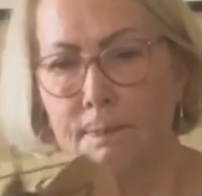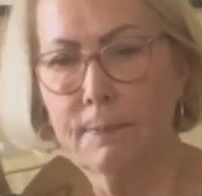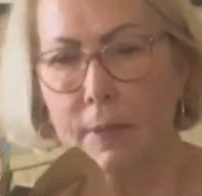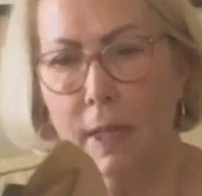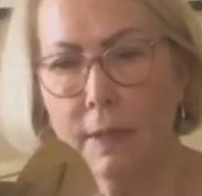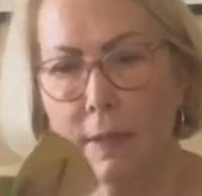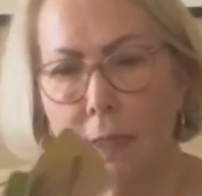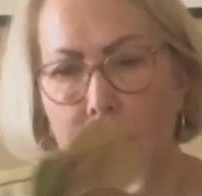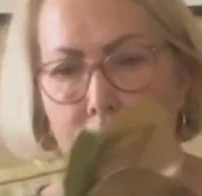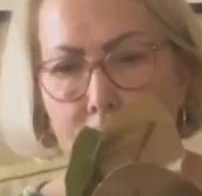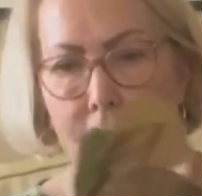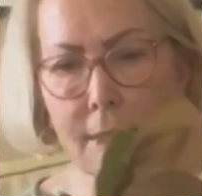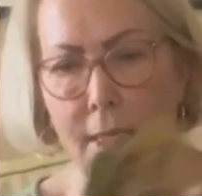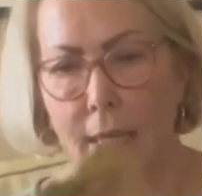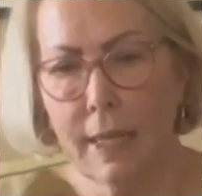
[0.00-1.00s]
think it
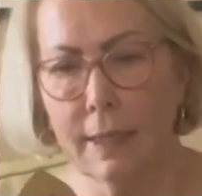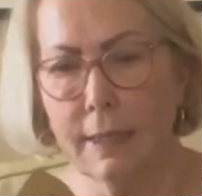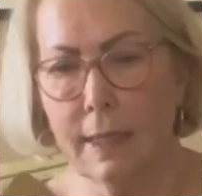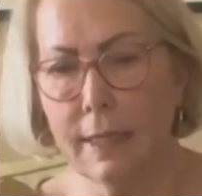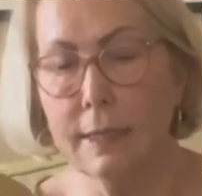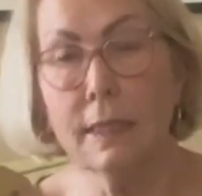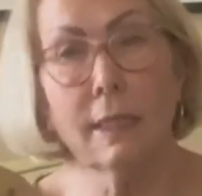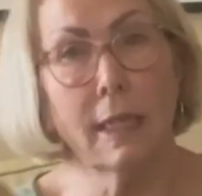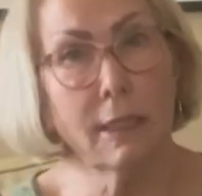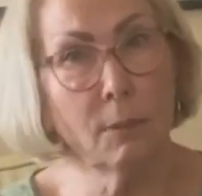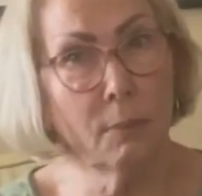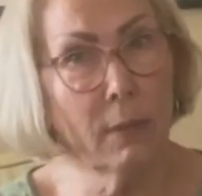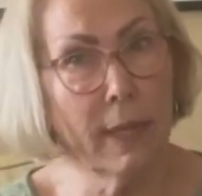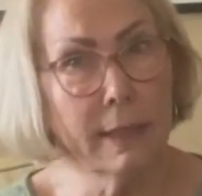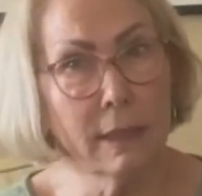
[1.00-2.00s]
was $9.99. The
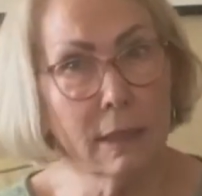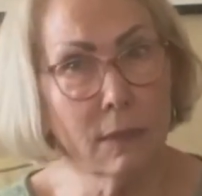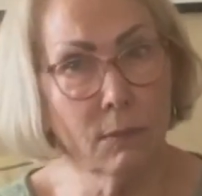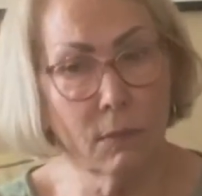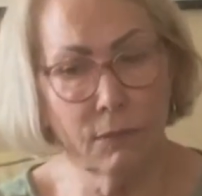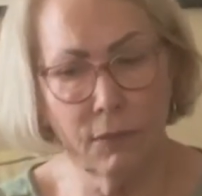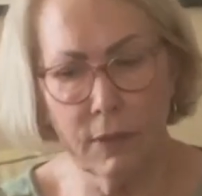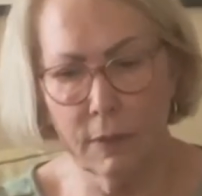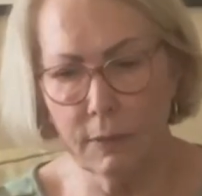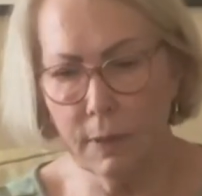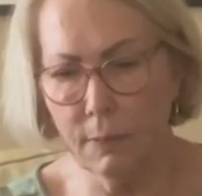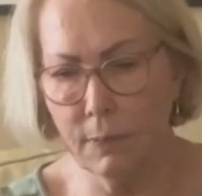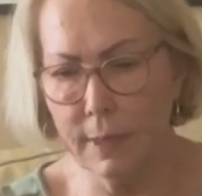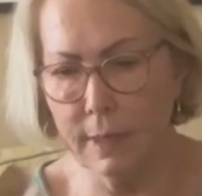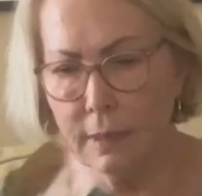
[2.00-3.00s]
prices were
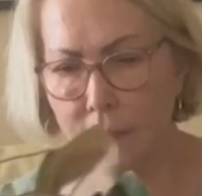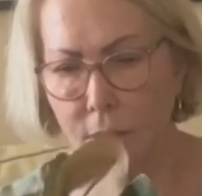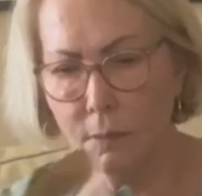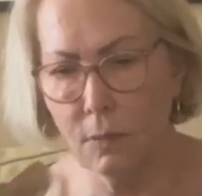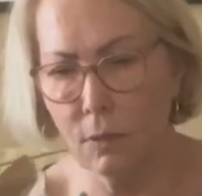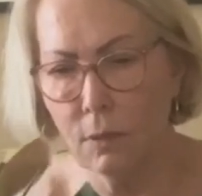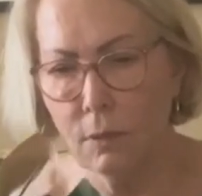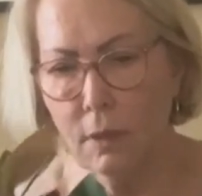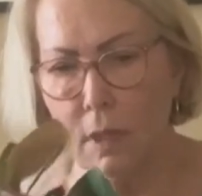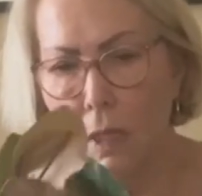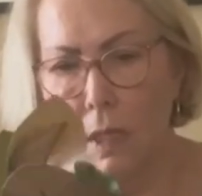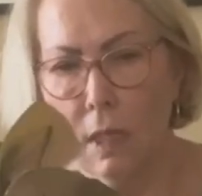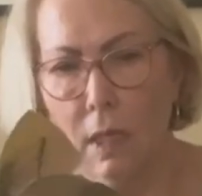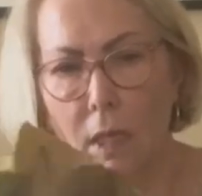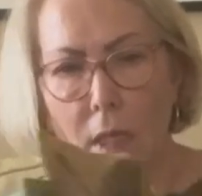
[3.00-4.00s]
very reasonable,
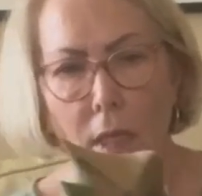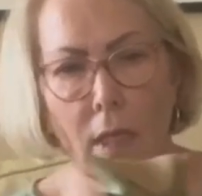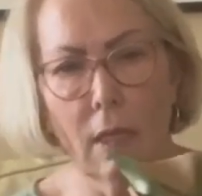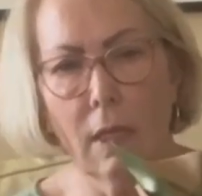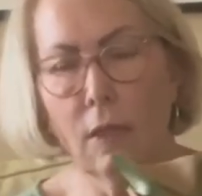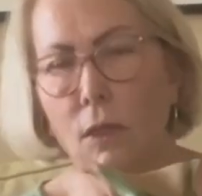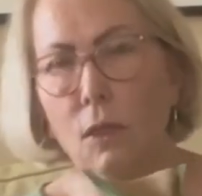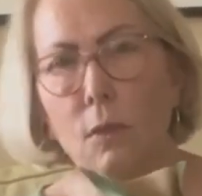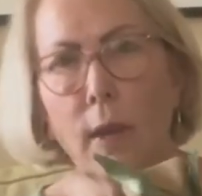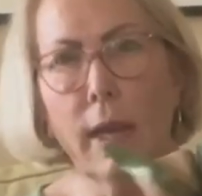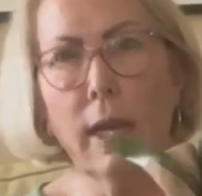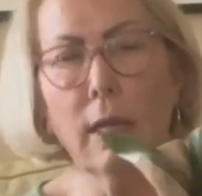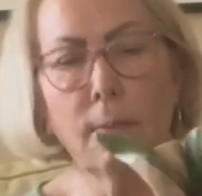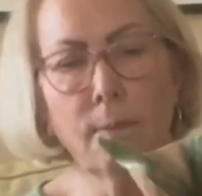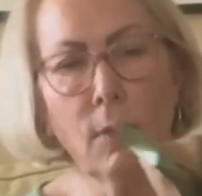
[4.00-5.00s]
and you
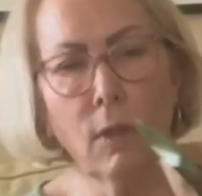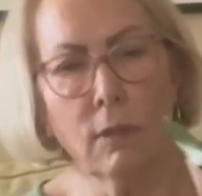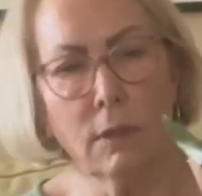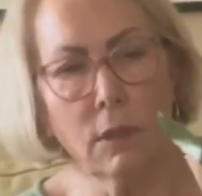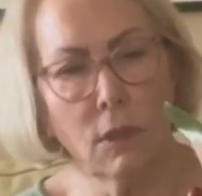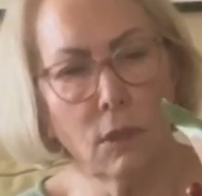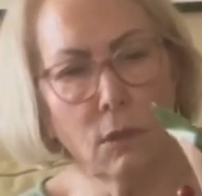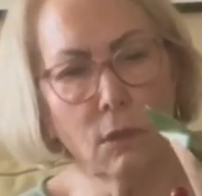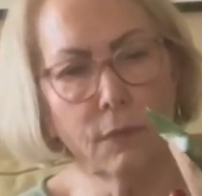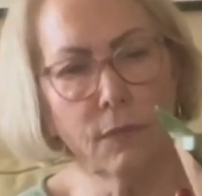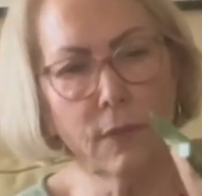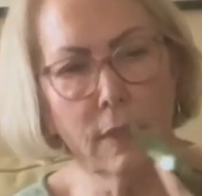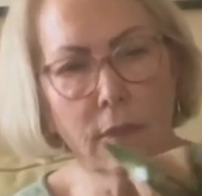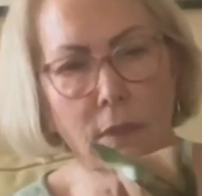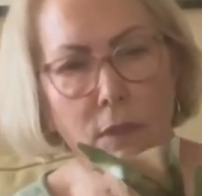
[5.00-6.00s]
had a multitude of
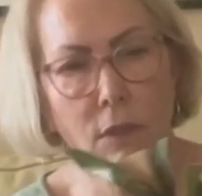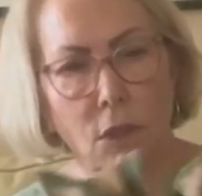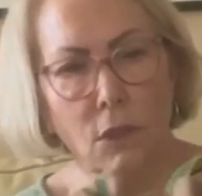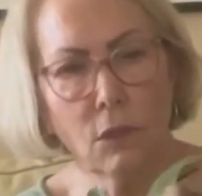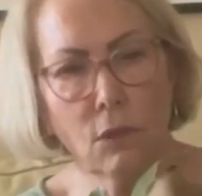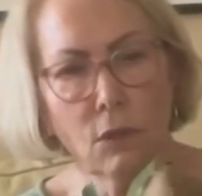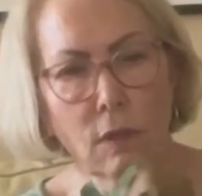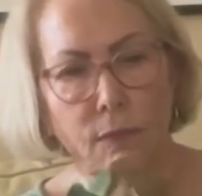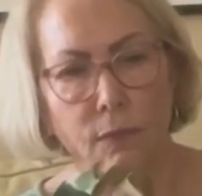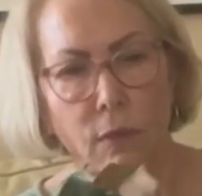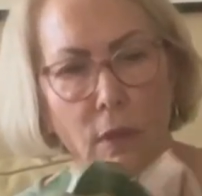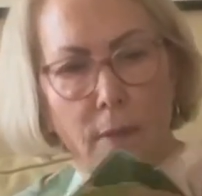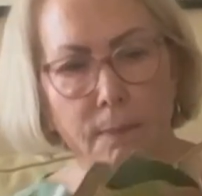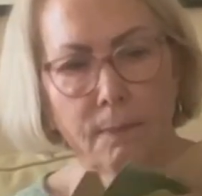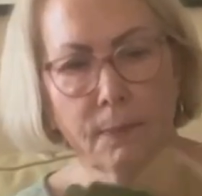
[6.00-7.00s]
things to choose
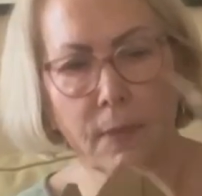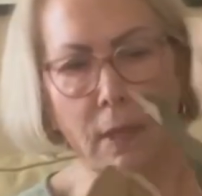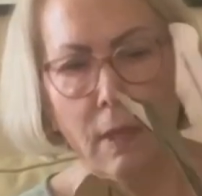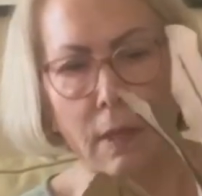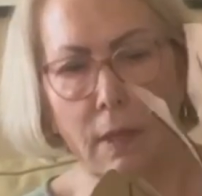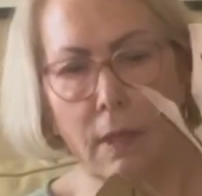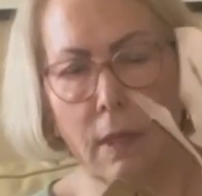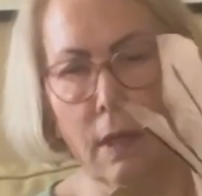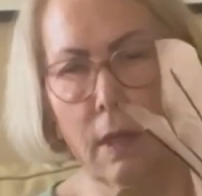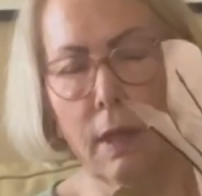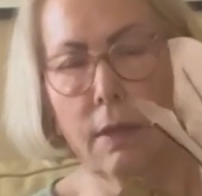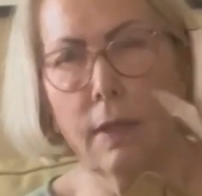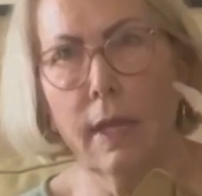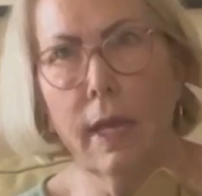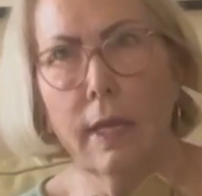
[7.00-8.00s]
from.
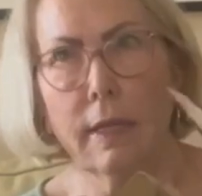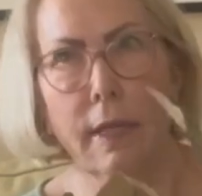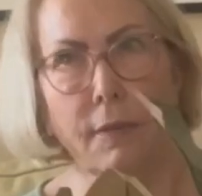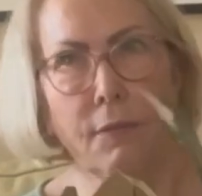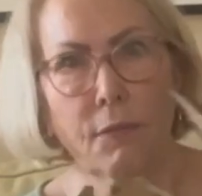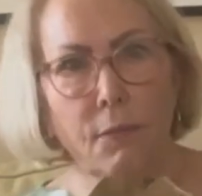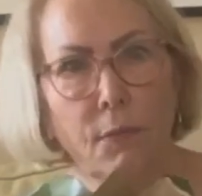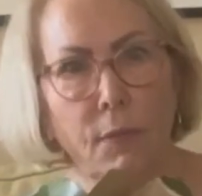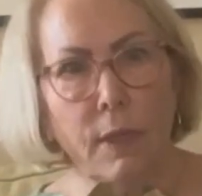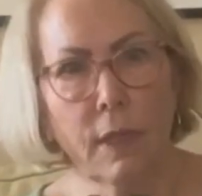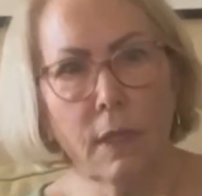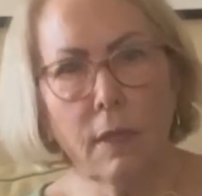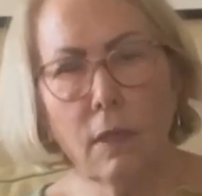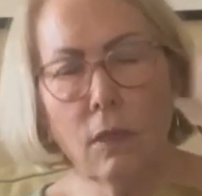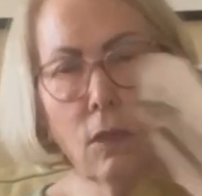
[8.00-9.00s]
They had like
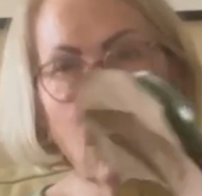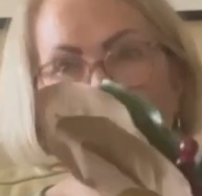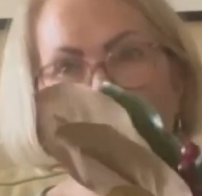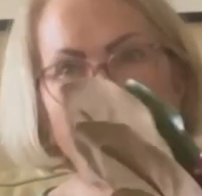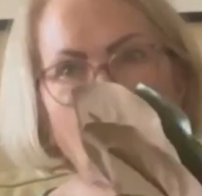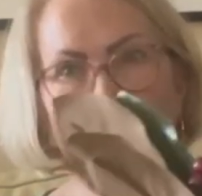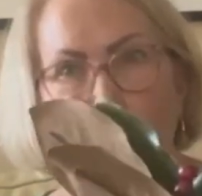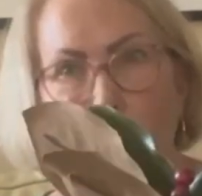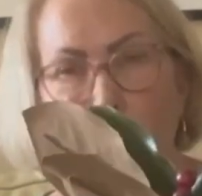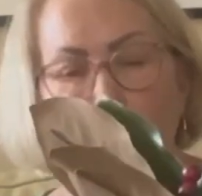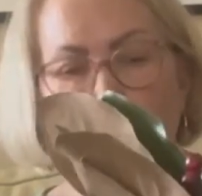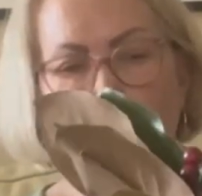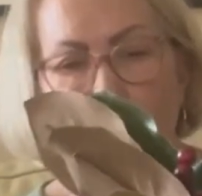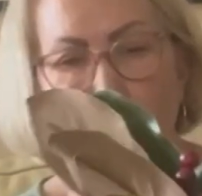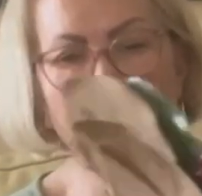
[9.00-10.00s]
3 long
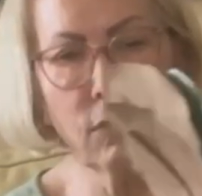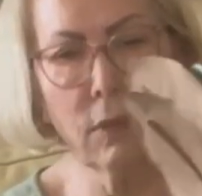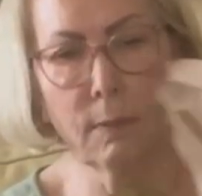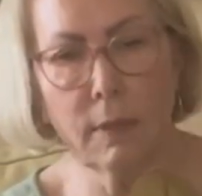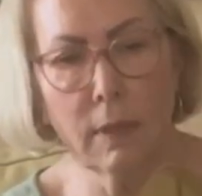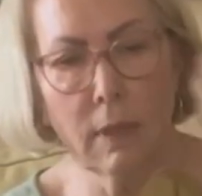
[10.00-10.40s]
rows of ribbon.